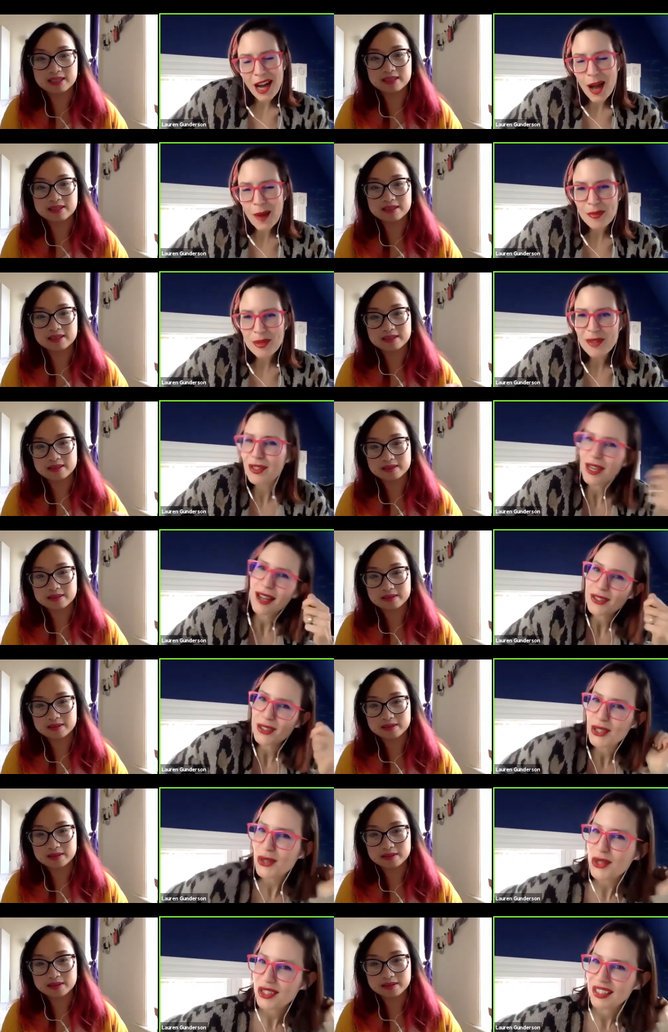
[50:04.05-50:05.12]
Speaker 1: a copy of the
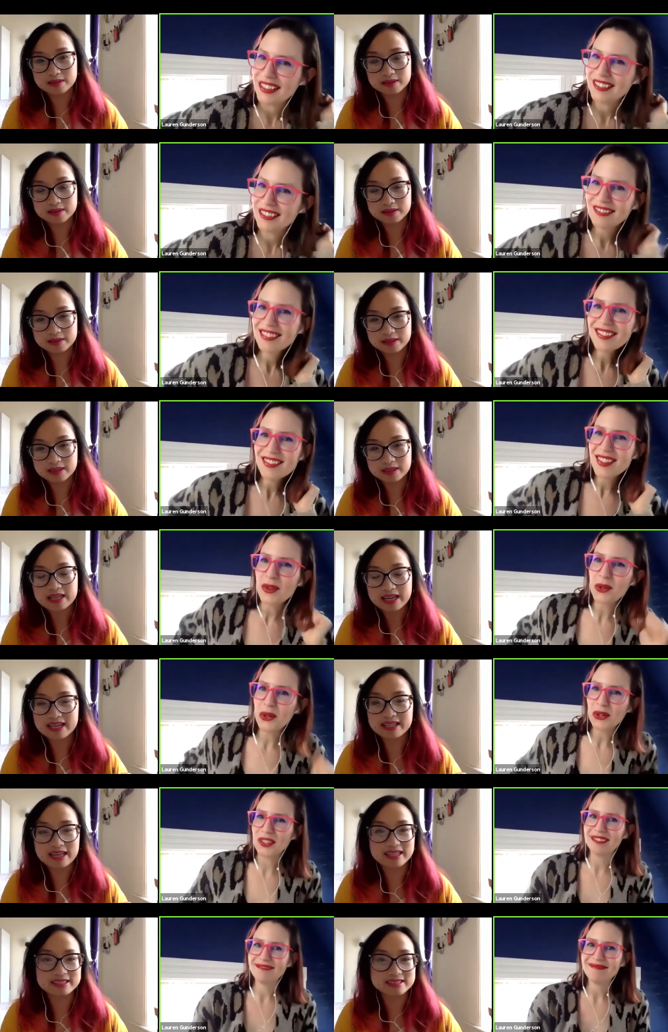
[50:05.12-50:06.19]
Constitution.
Speaker 2: That's so
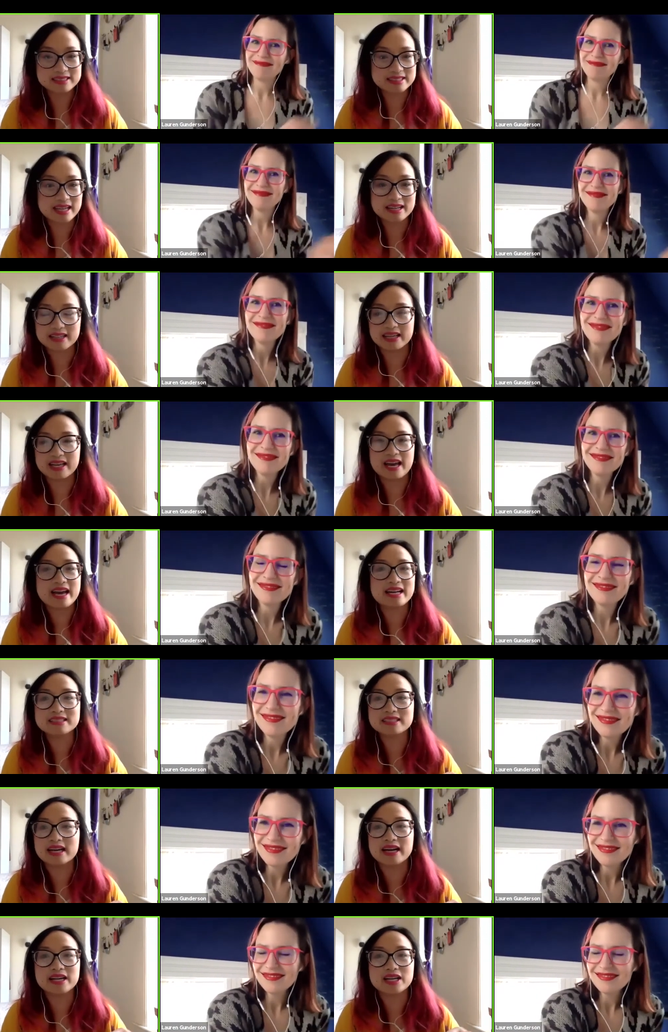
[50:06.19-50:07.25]
cool. Exactly.
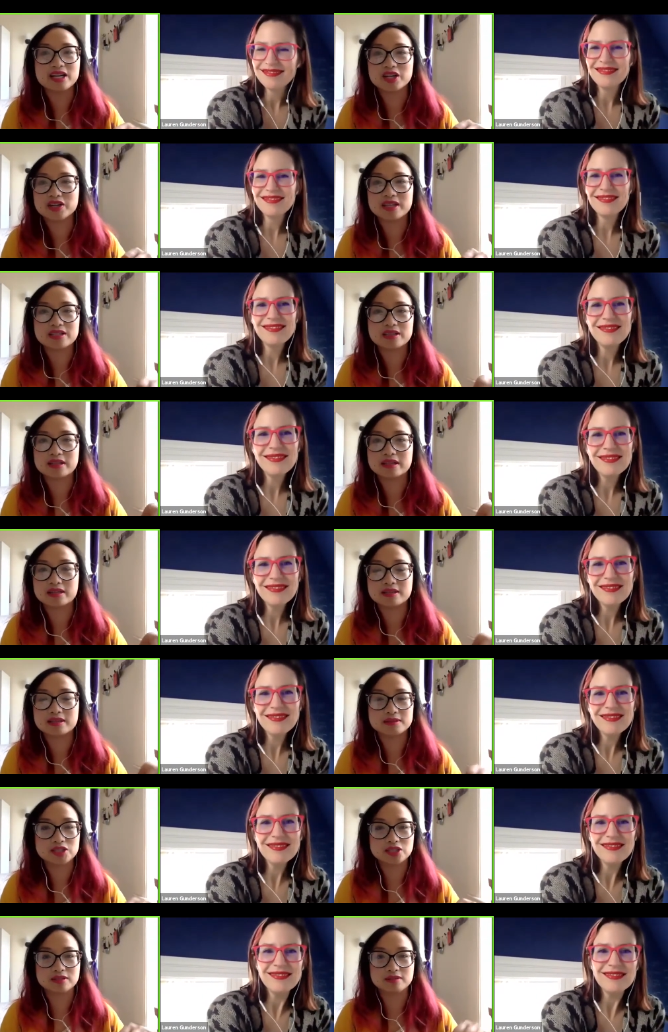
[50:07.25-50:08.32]
And I heard that the,
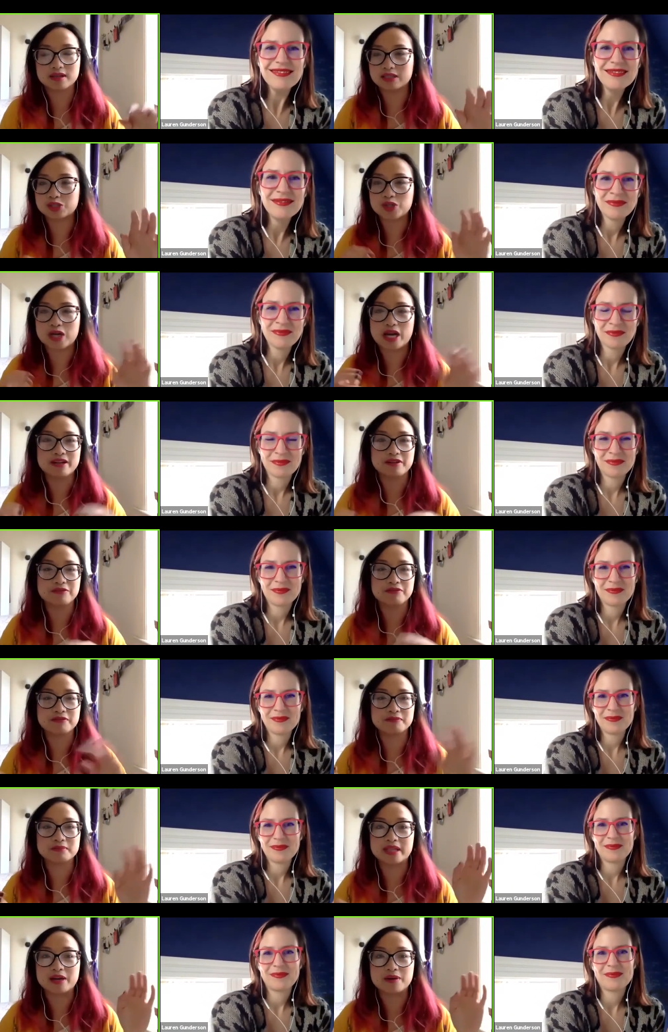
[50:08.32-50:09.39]
they're going to try to,
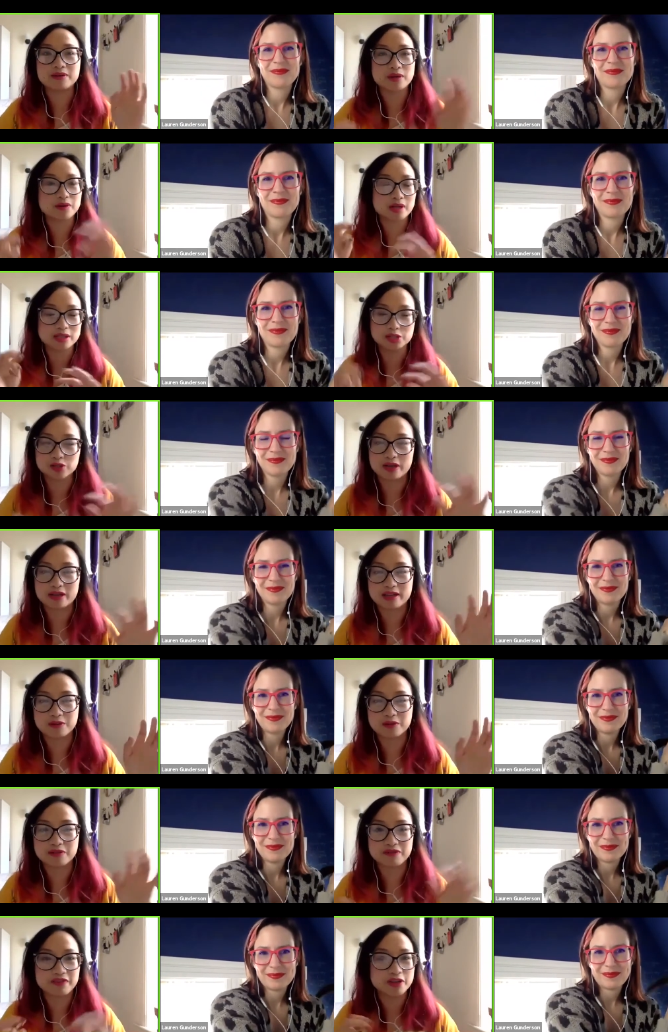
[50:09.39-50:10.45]
they, they're going to try,
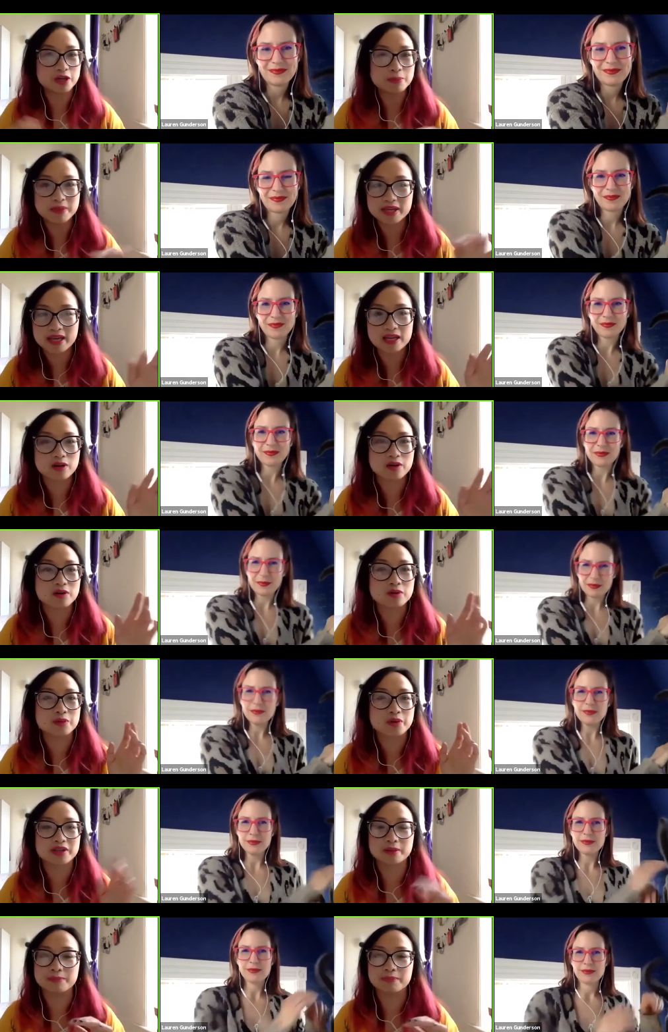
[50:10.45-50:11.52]
they were filming it or were in the